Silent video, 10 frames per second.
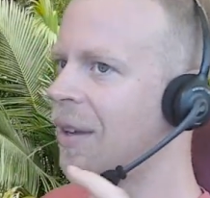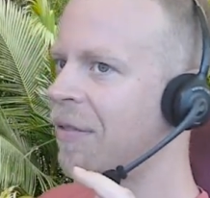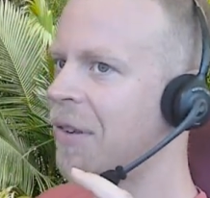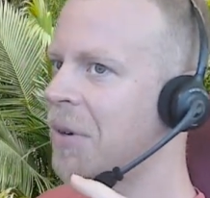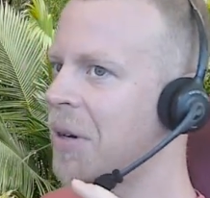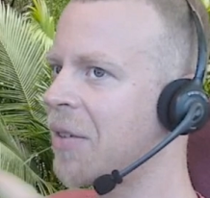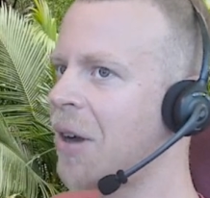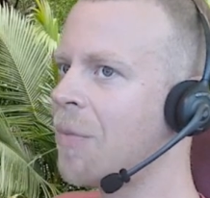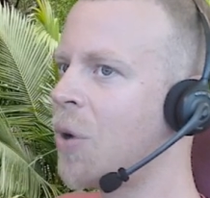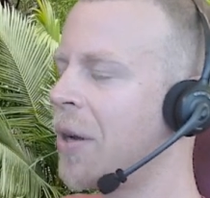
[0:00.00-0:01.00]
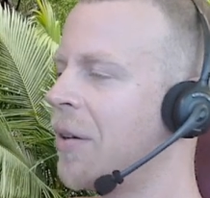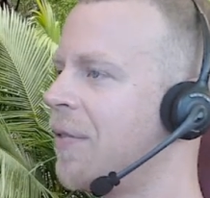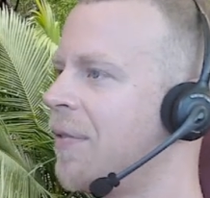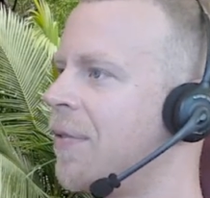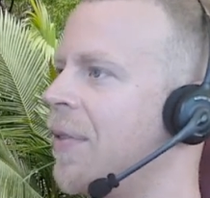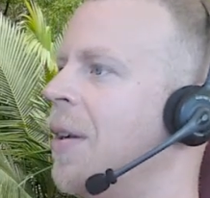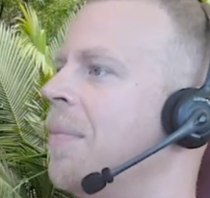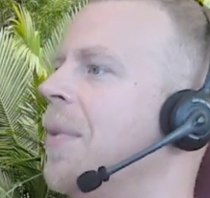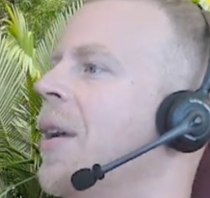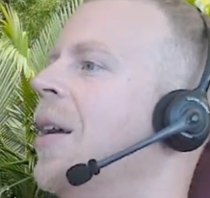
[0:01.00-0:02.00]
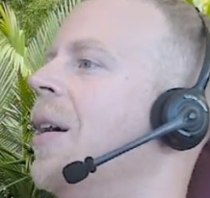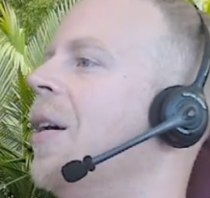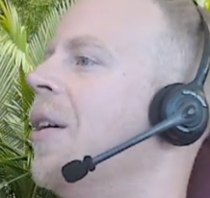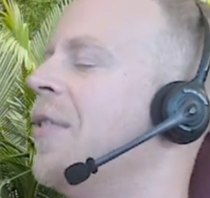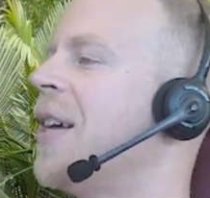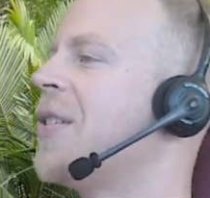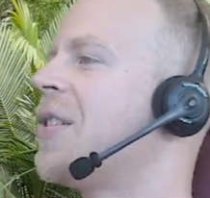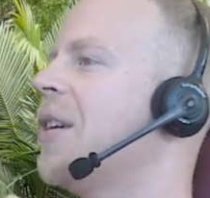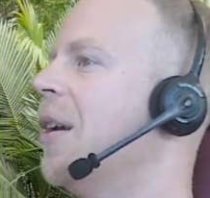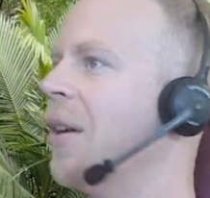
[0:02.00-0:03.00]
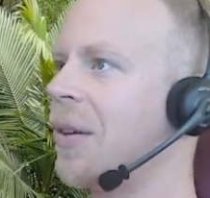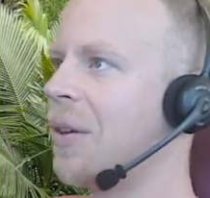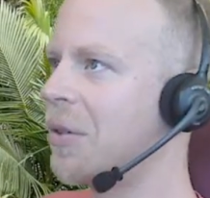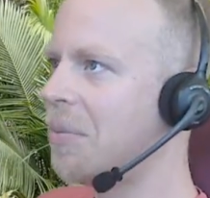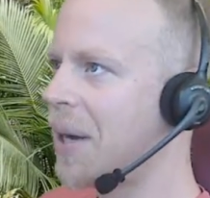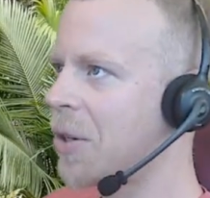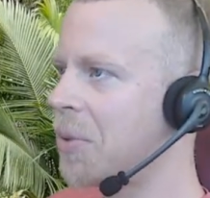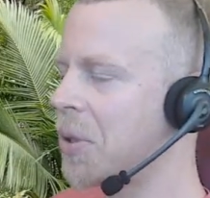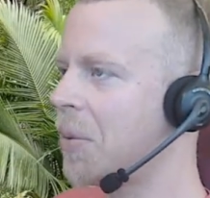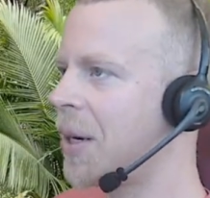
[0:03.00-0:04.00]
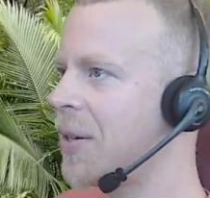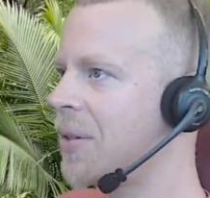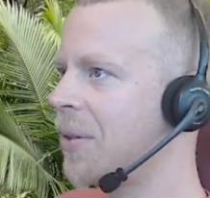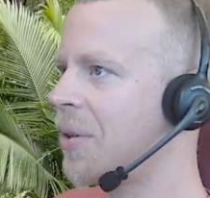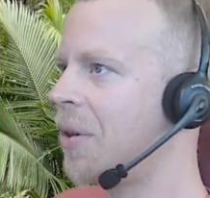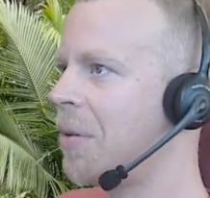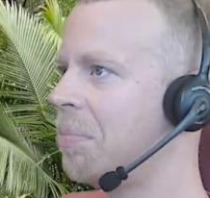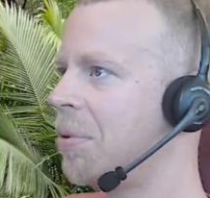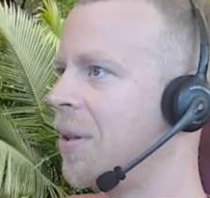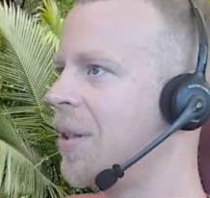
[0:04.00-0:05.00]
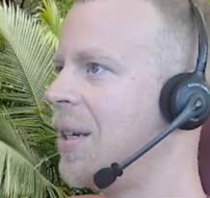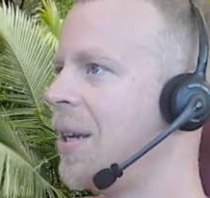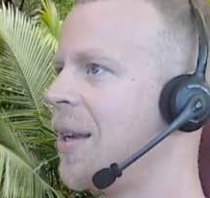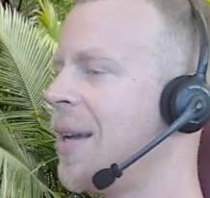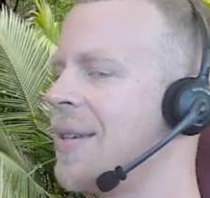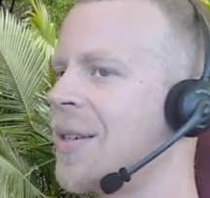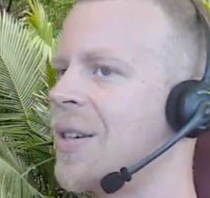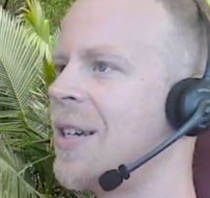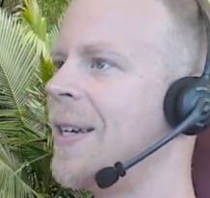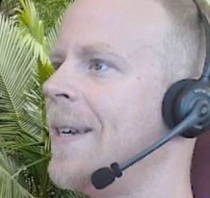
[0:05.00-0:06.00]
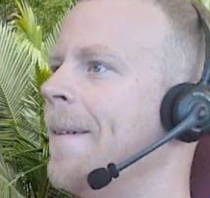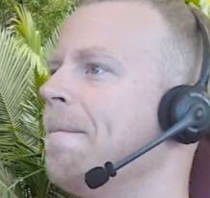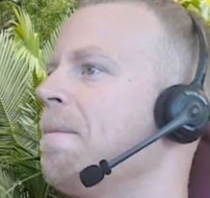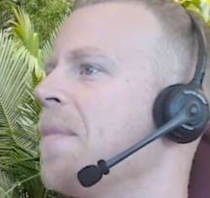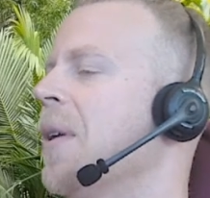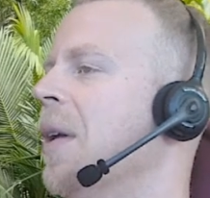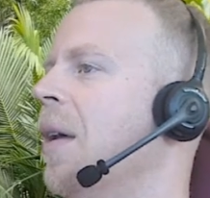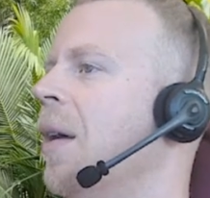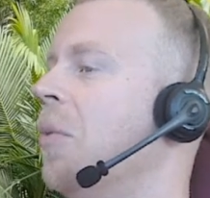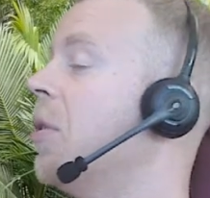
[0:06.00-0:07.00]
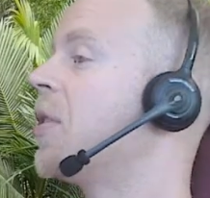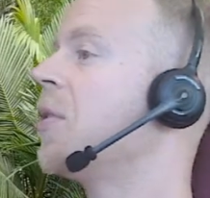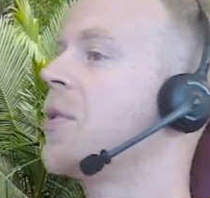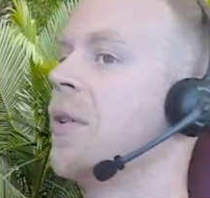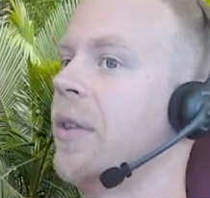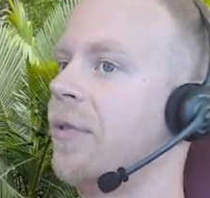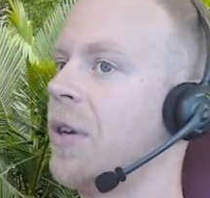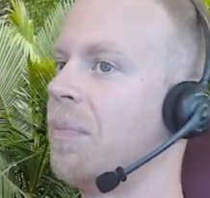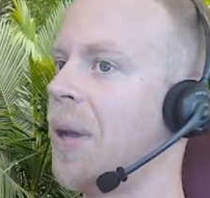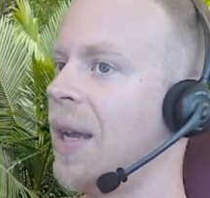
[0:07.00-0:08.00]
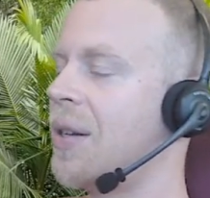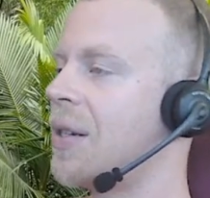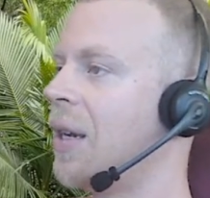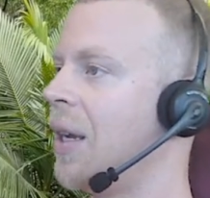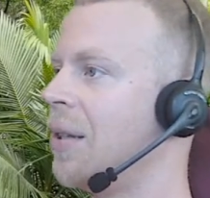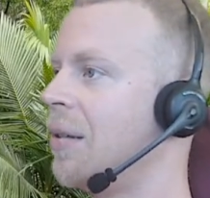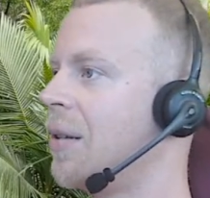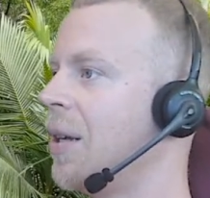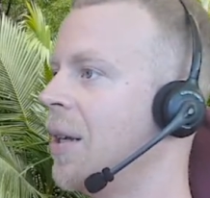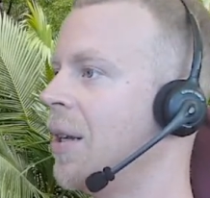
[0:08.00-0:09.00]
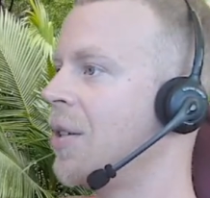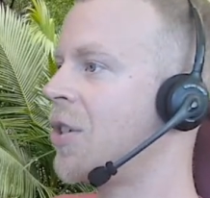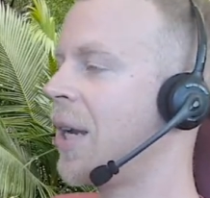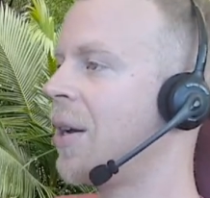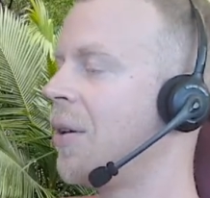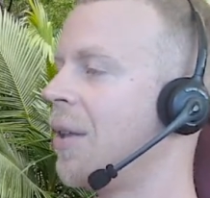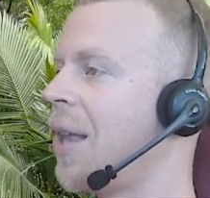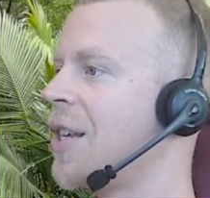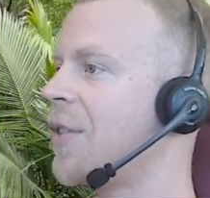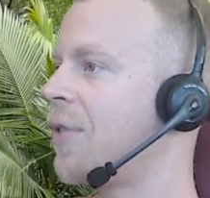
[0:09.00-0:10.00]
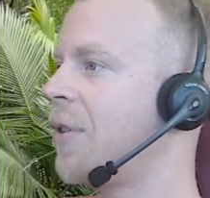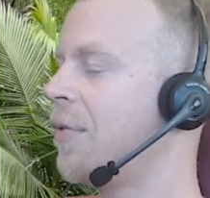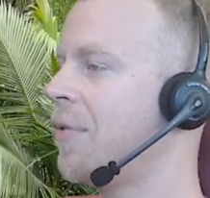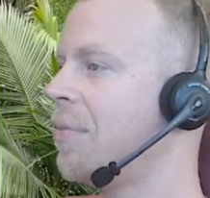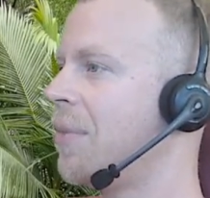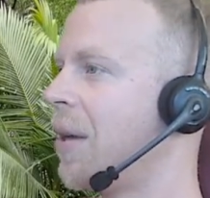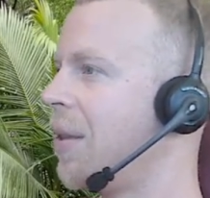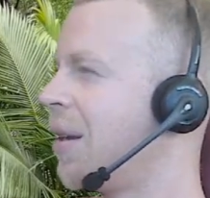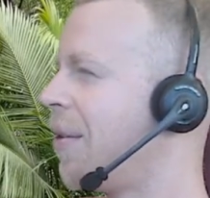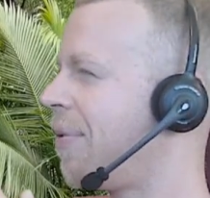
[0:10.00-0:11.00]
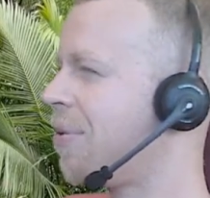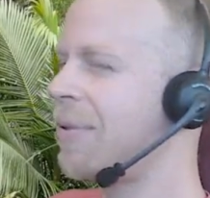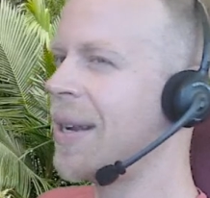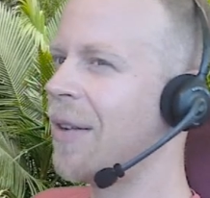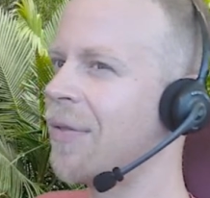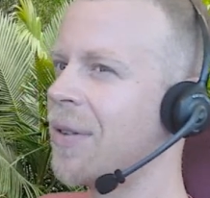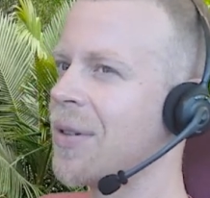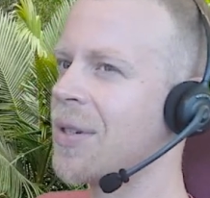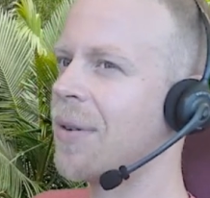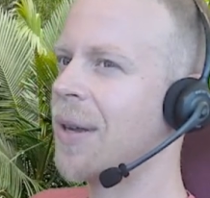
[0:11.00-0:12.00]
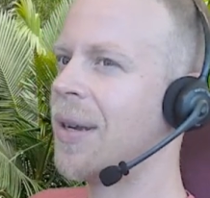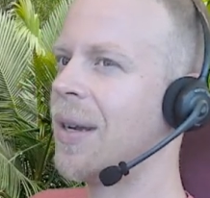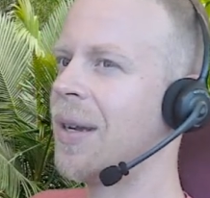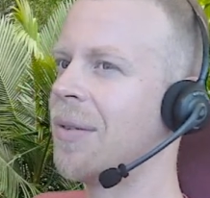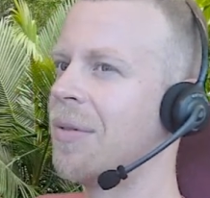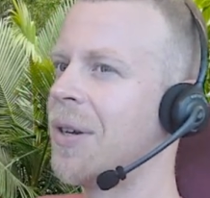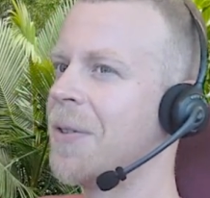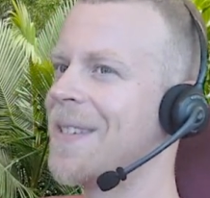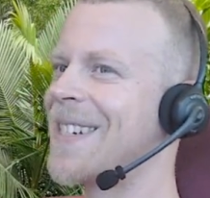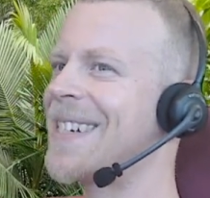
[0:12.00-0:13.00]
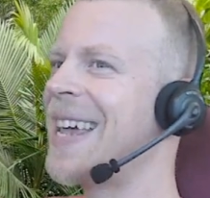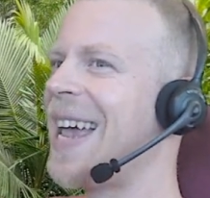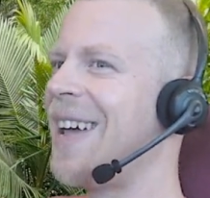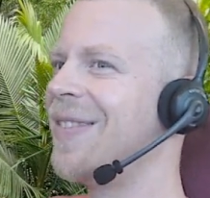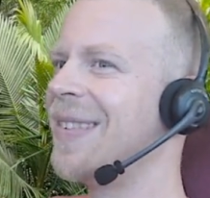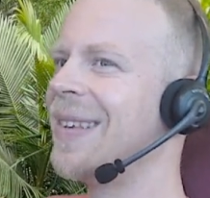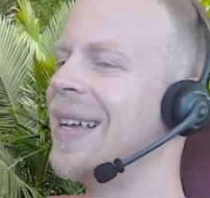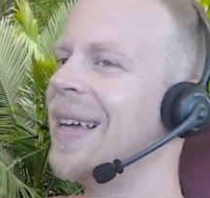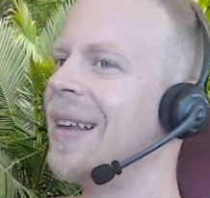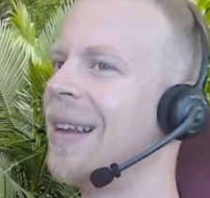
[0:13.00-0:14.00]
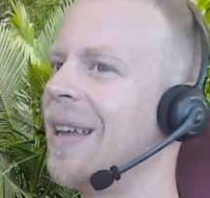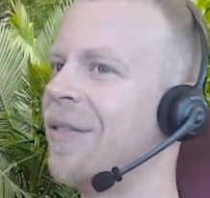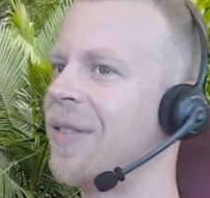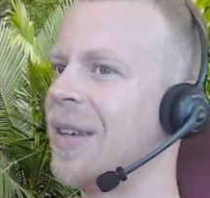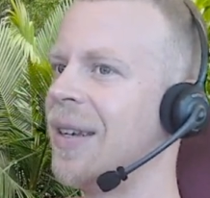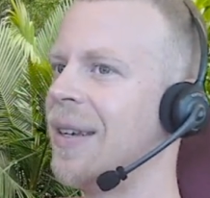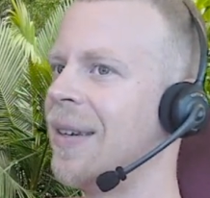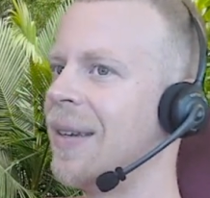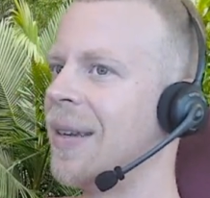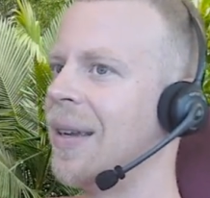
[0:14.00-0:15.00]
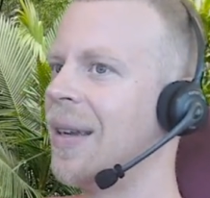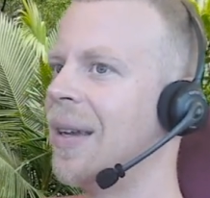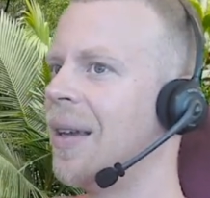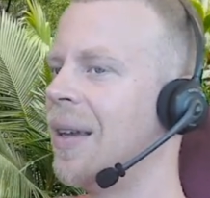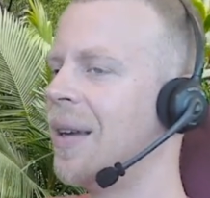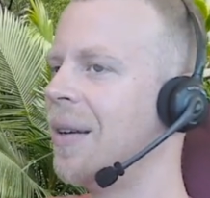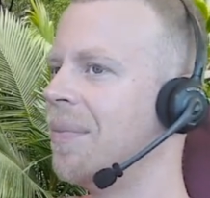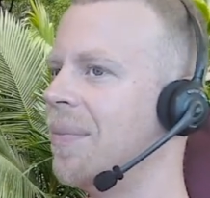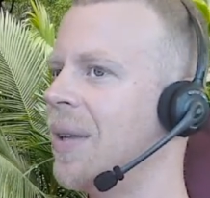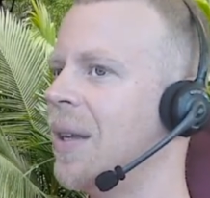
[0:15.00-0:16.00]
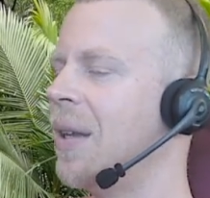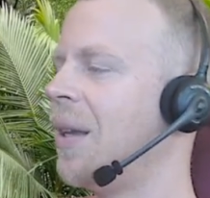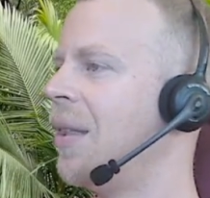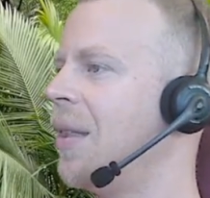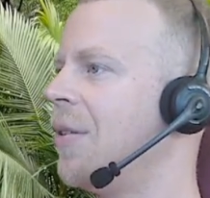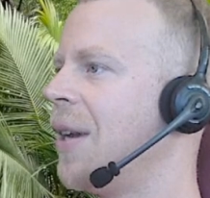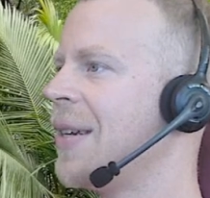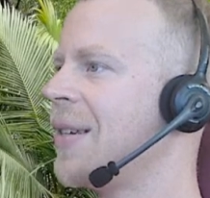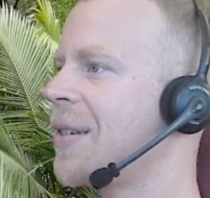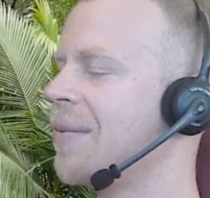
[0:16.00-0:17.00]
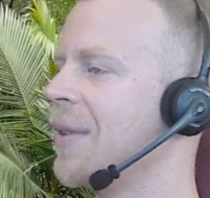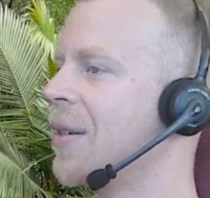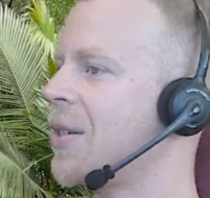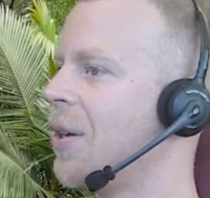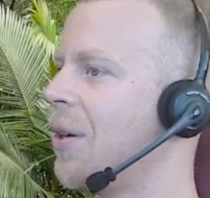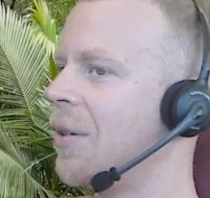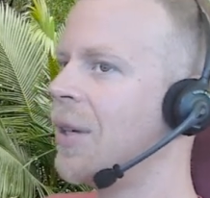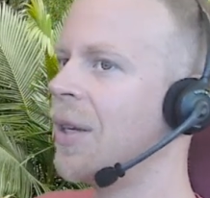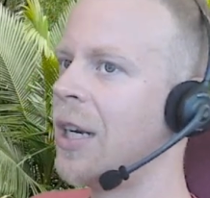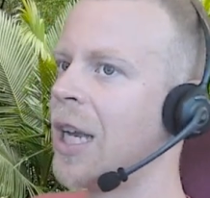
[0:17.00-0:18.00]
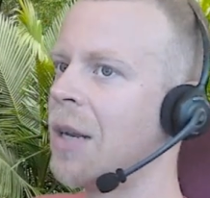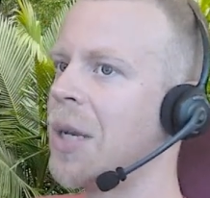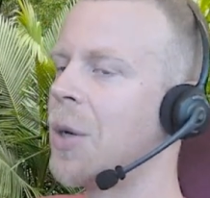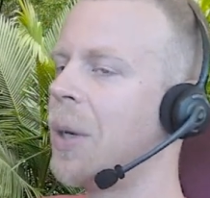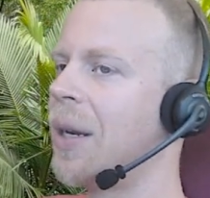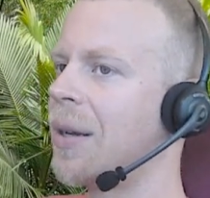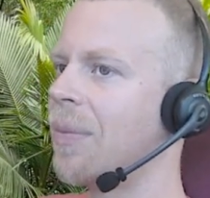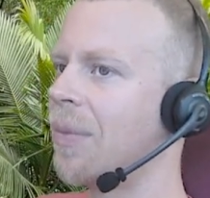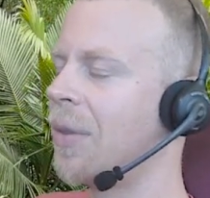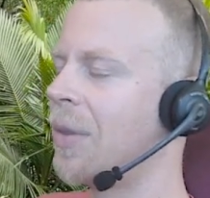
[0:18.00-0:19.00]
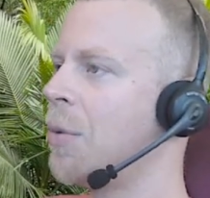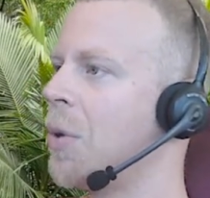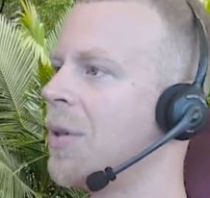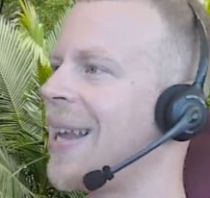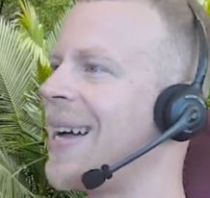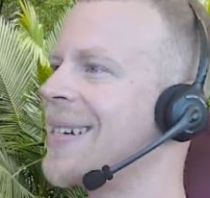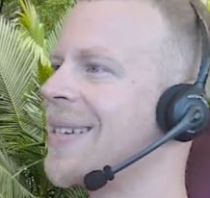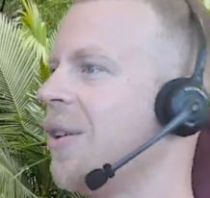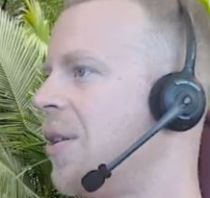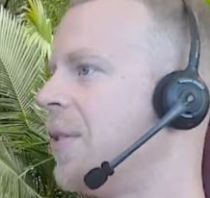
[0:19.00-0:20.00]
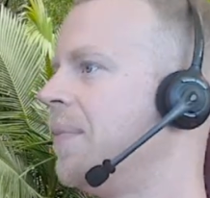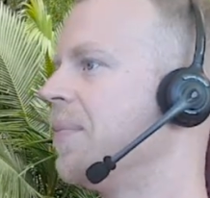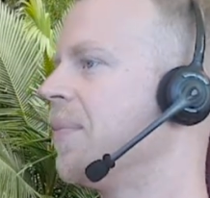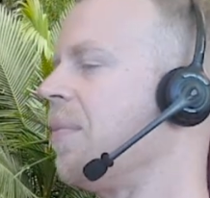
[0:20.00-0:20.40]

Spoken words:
If you want to grab one of us, go to micromotorwarehouse.com, put in T8SG, or it's also on the front page, and check out the last few of them. I think I have 3 left in Australia and around 7 left in the US. So you got to be quick. They won't last long.